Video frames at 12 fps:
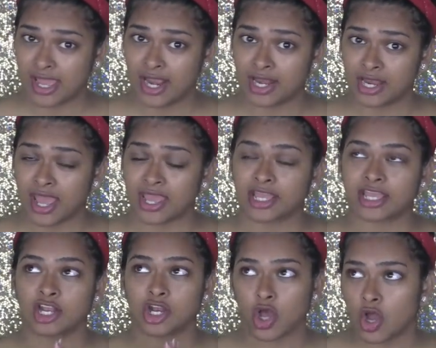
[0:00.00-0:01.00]
and I
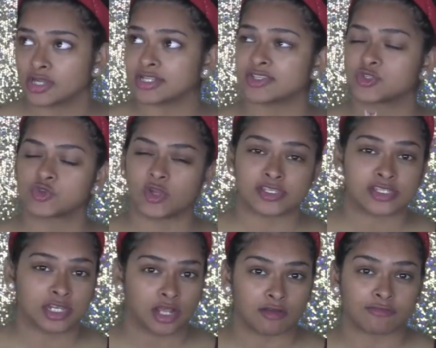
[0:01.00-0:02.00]
cannot stress
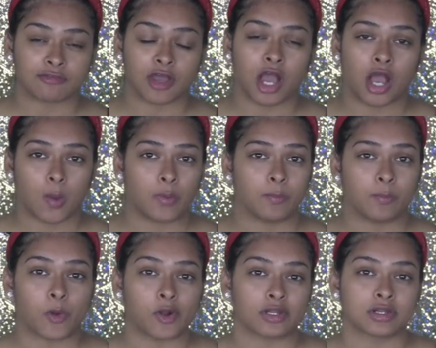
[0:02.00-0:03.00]
enough how
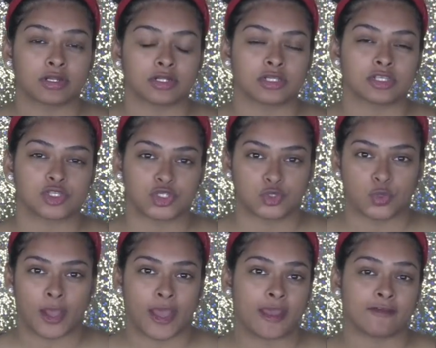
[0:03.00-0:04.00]
important it is
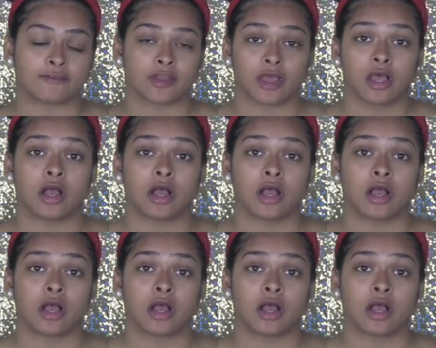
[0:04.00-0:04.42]
to have